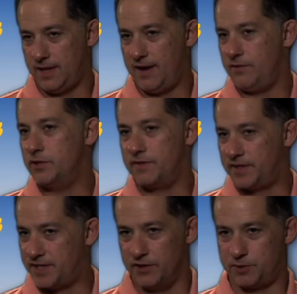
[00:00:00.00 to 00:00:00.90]
a lot of use of
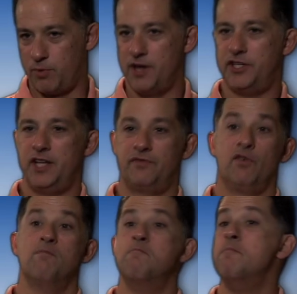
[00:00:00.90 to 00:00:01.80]
Excel spreadsheets
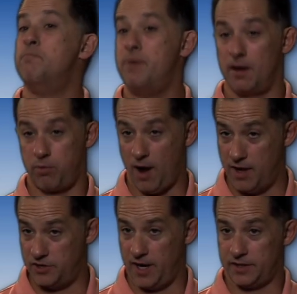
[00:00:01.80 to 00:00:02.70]
for big
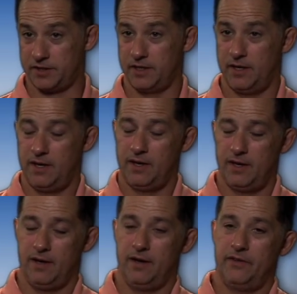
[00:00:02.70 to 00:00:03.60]
projects.
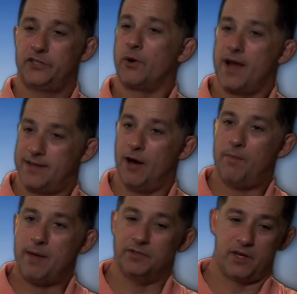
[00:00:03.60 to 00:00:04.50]
The story I tell
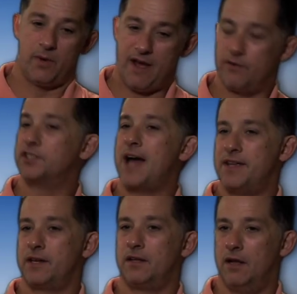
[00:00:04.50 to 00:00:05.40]
people is that when I first
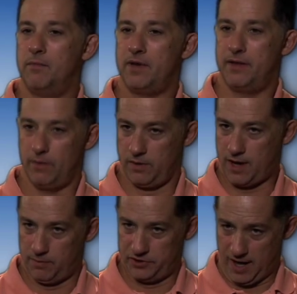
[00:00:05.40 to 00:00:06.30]
got to Columbia, there were a
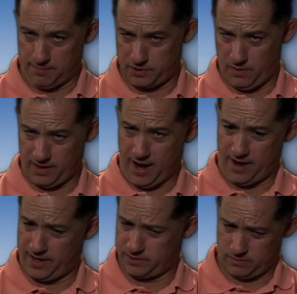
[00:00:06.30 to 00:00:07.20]
couple jobs going on,
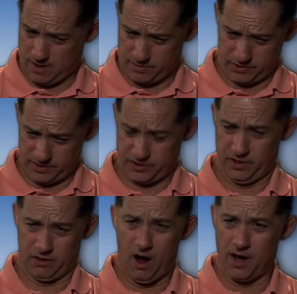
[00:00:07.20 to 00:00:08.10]
and I said, well, how much are these
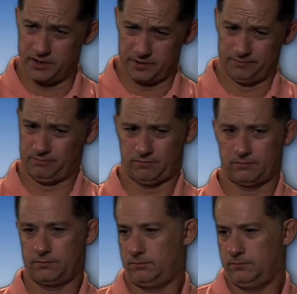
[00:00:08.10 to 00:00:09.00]
going to cost?
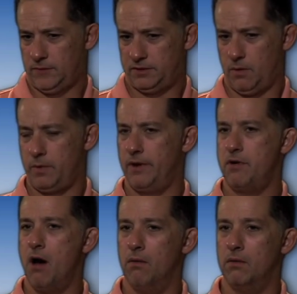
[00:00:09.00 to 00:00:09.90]
They said, well, we
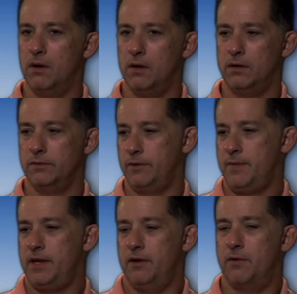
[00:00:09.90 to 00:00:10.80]
don't know. What do you
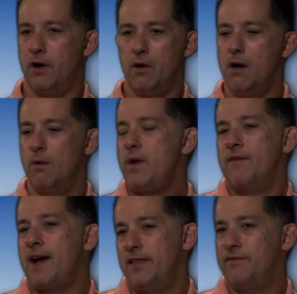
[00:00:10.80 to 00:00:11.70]
mean you don't know? We
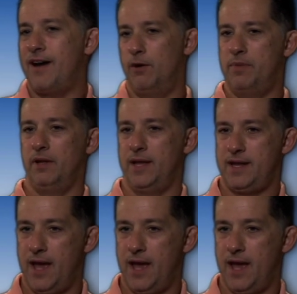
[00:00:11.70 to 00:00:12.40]
haven't gotten the final bill in